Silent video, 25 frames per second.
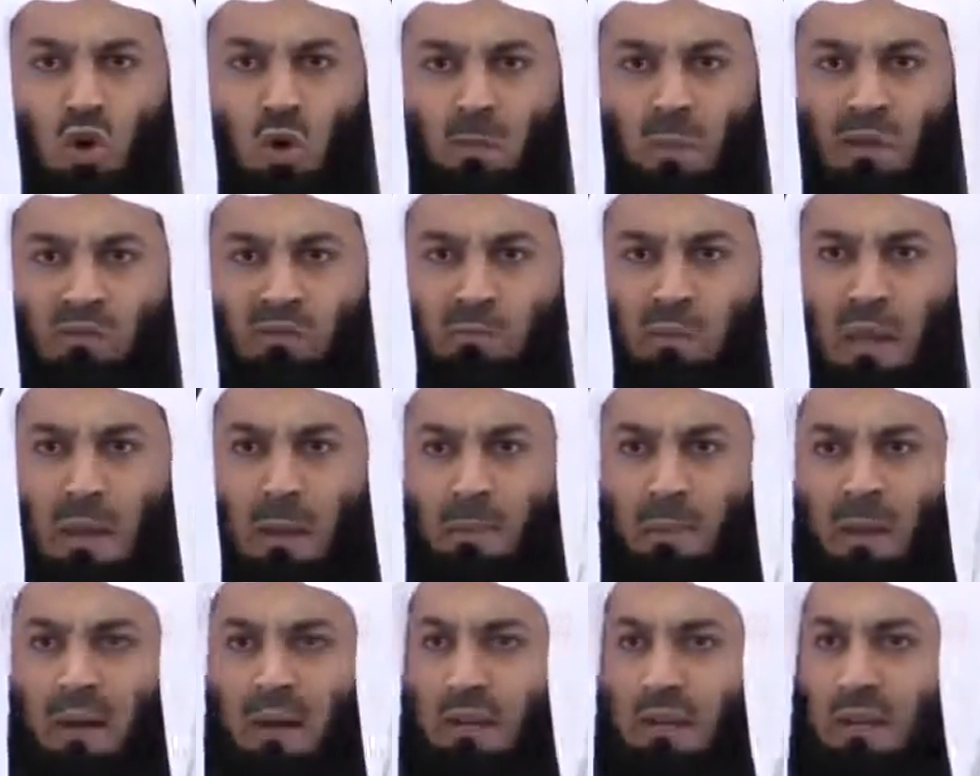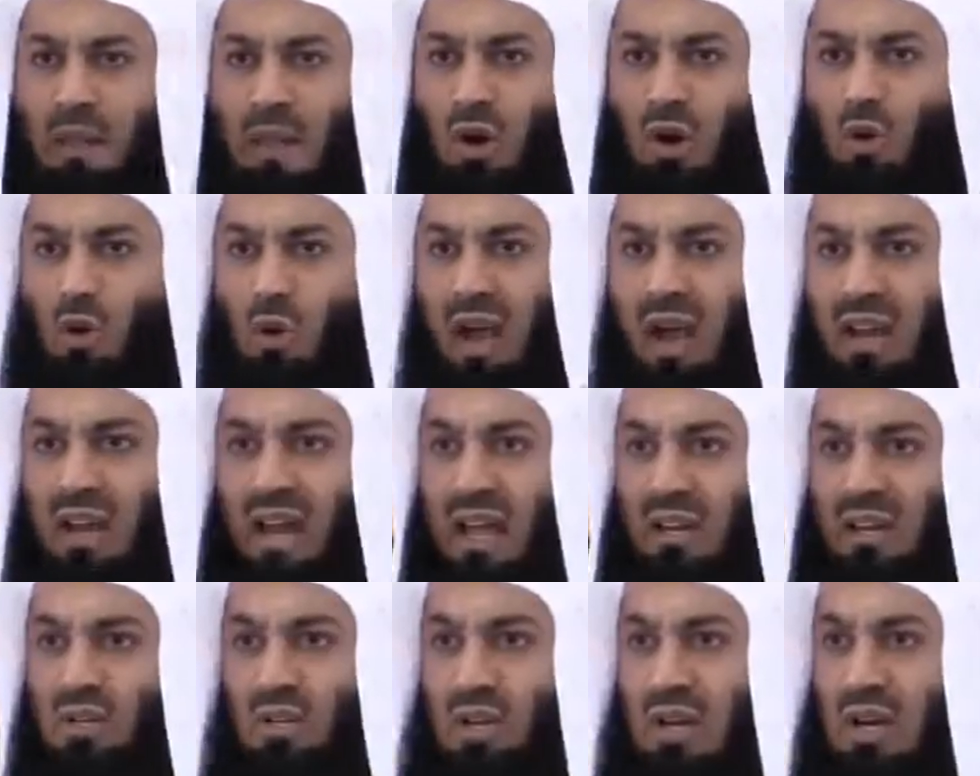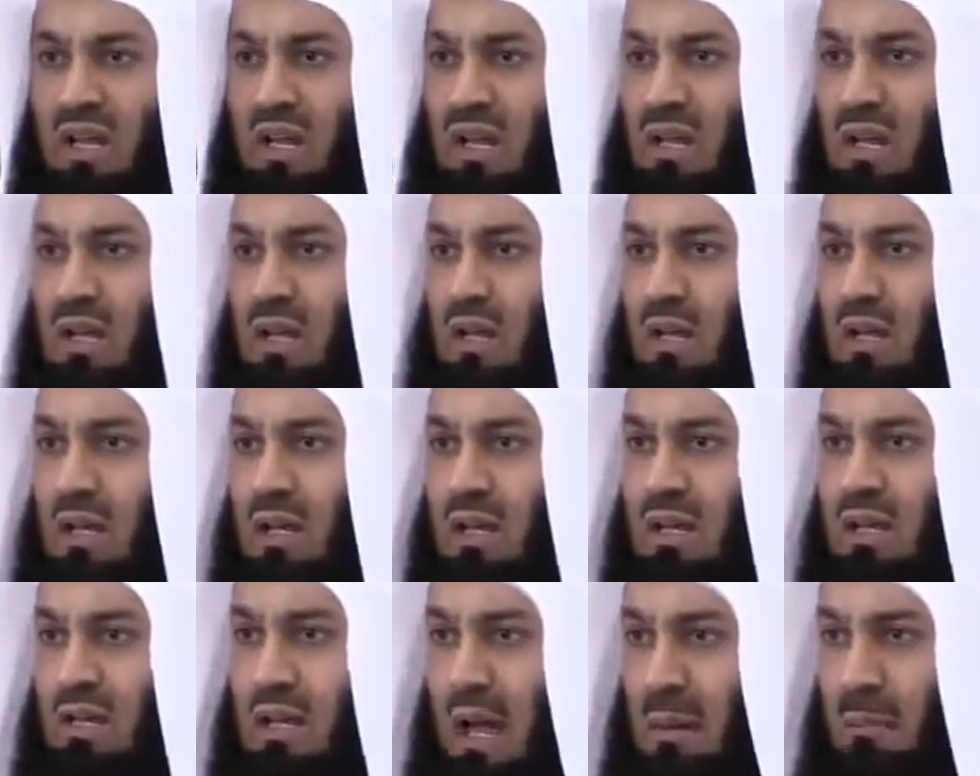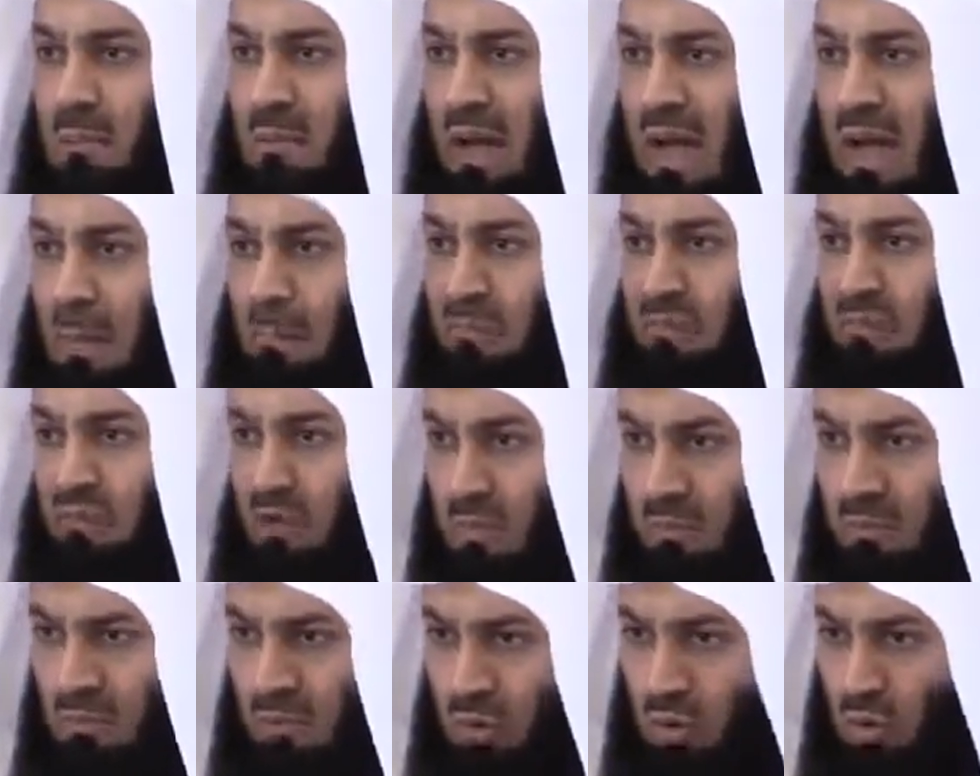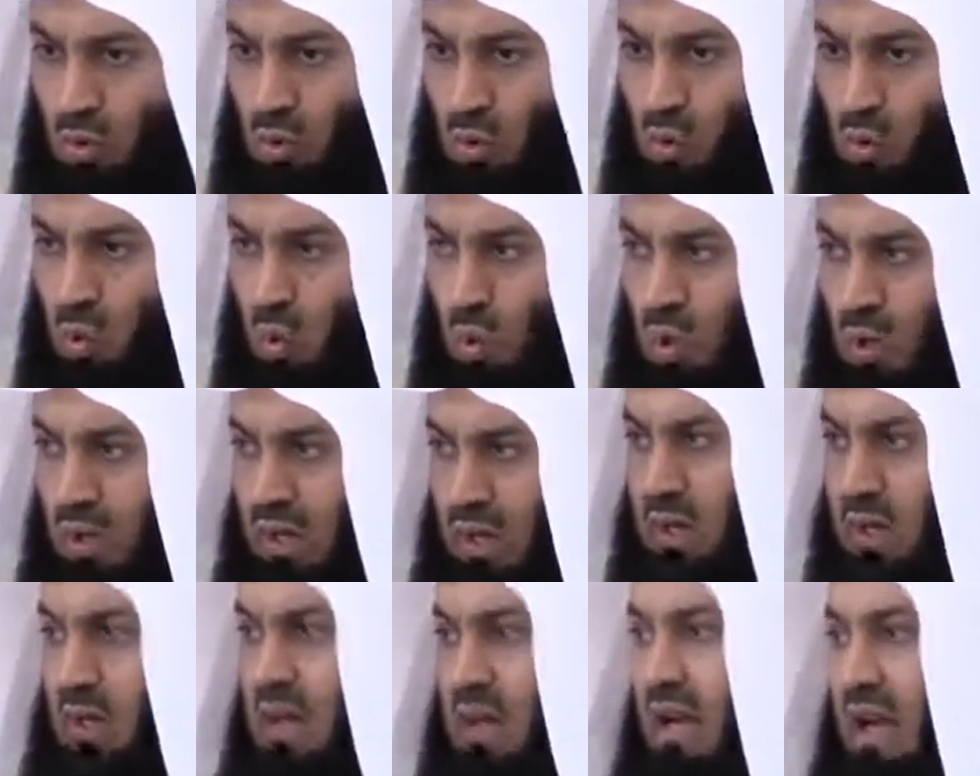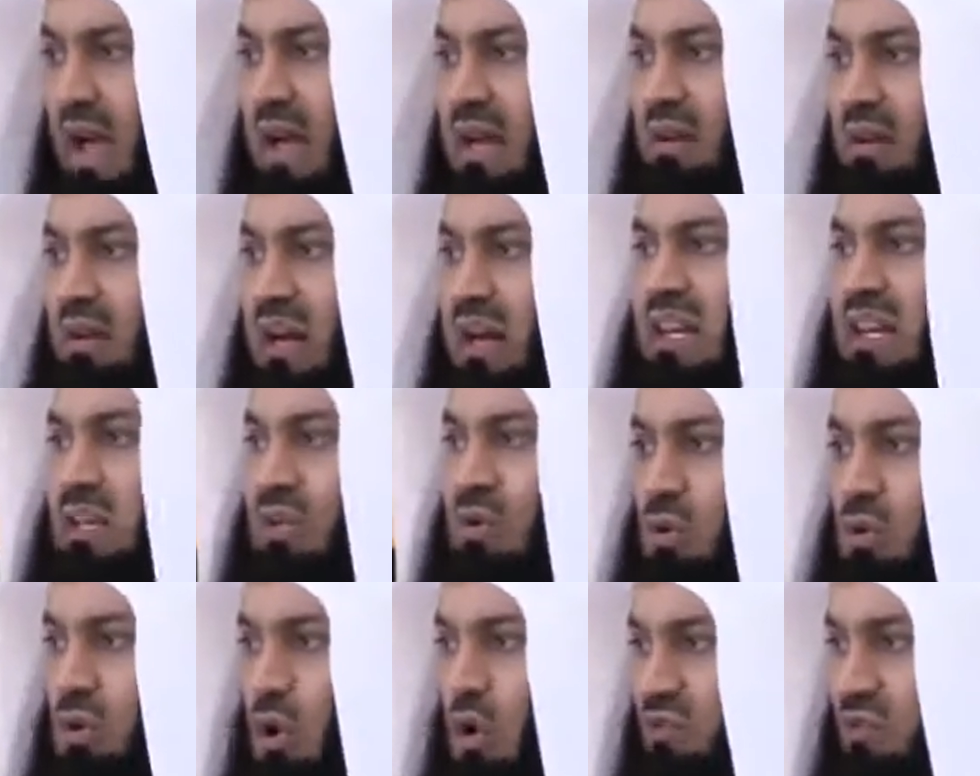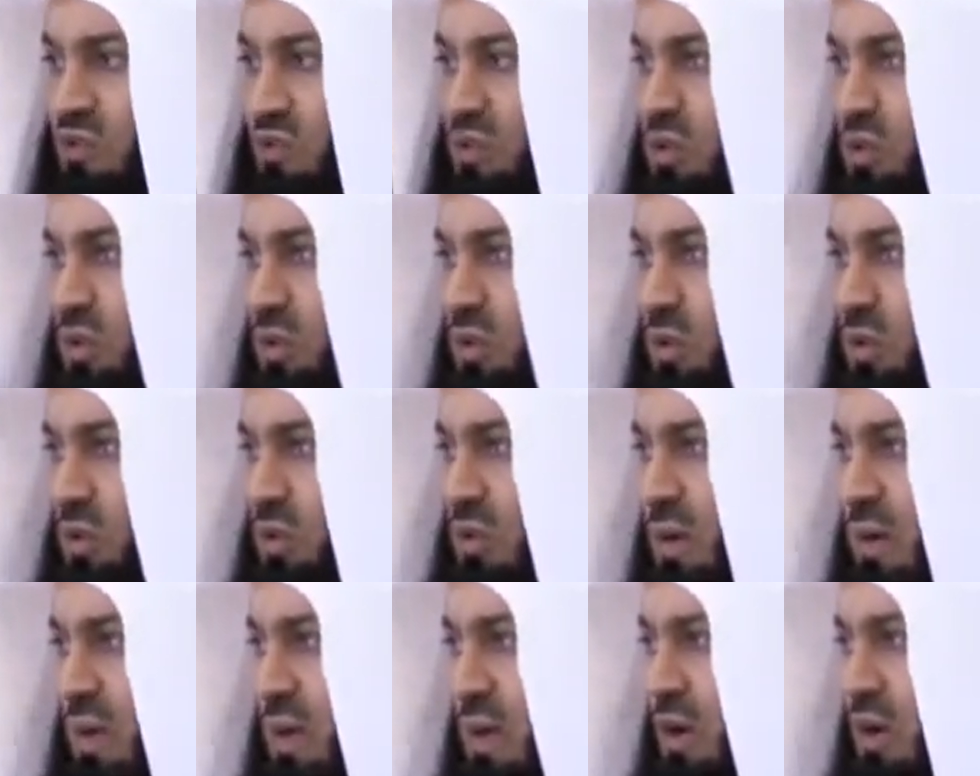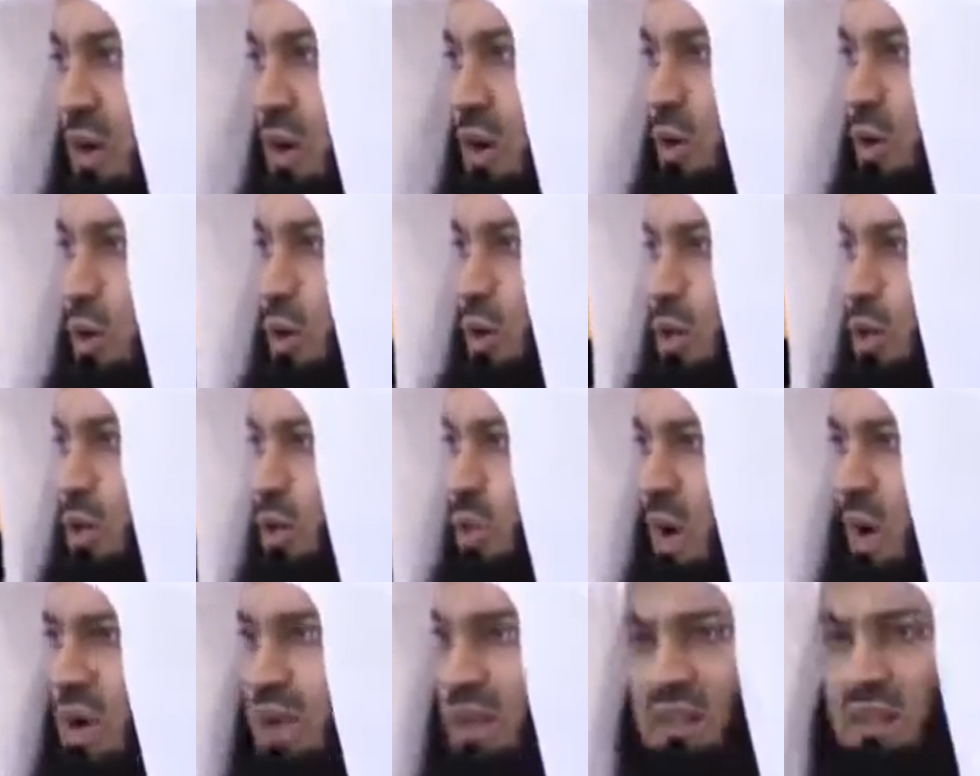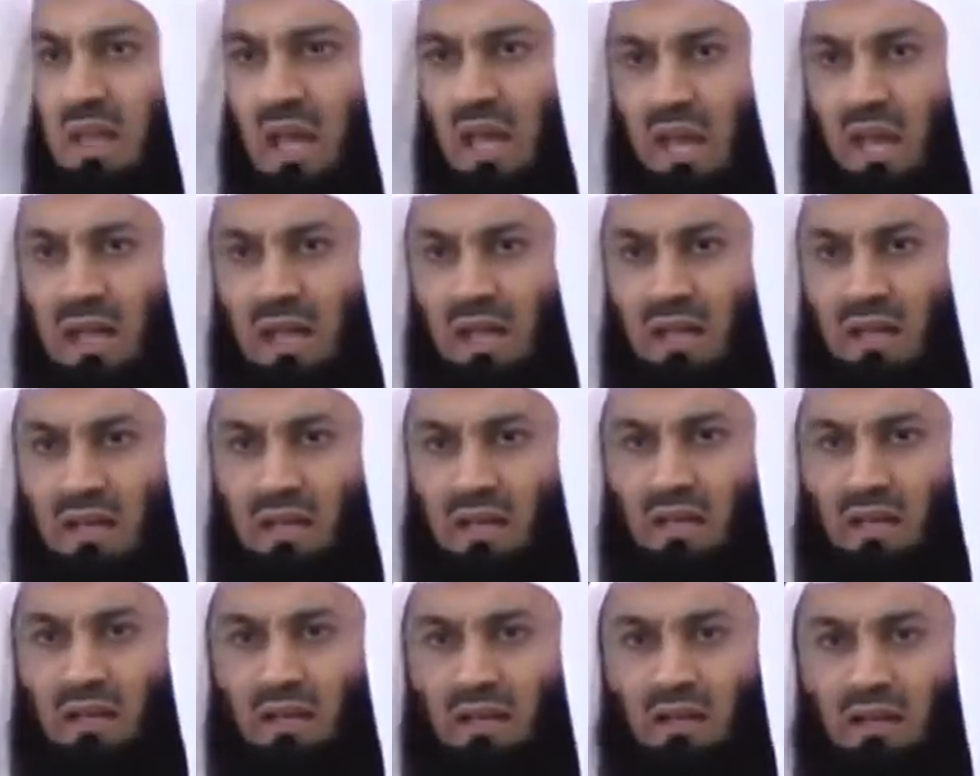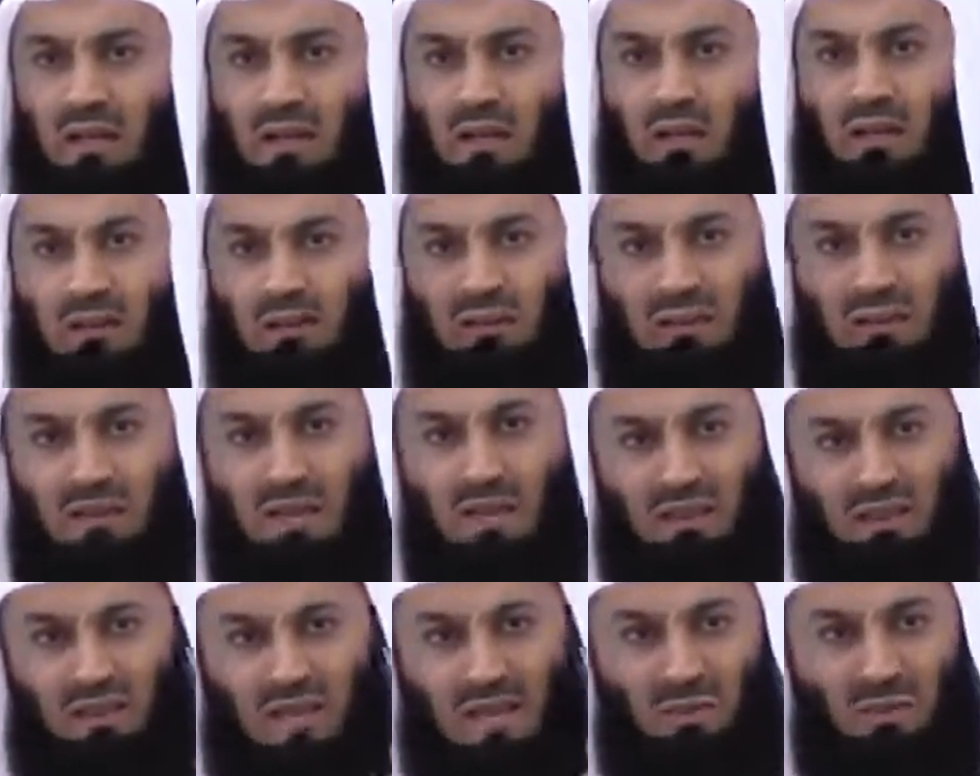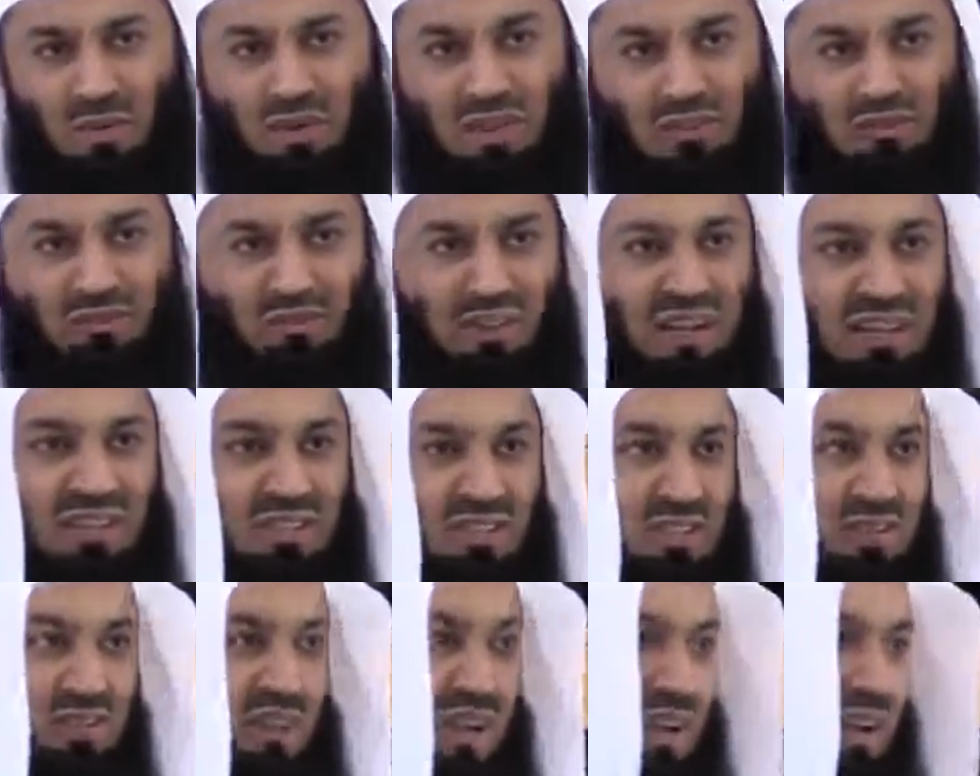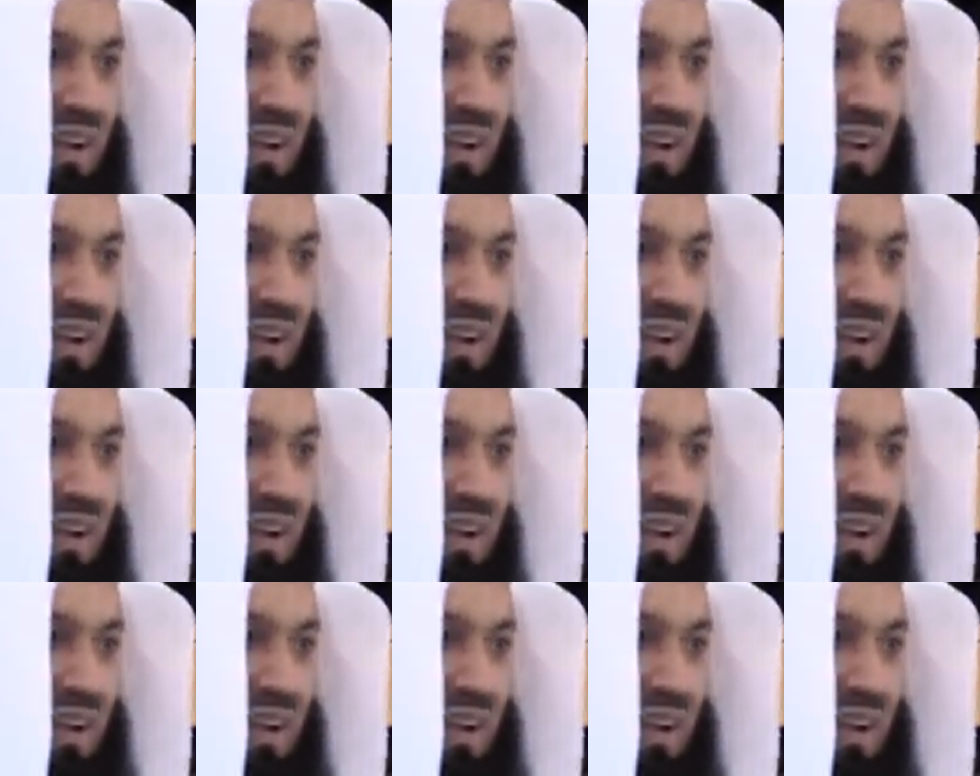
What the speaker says: group of people who had actually come up from ruku' and ready to go for sujood. Who were they? They were the friends of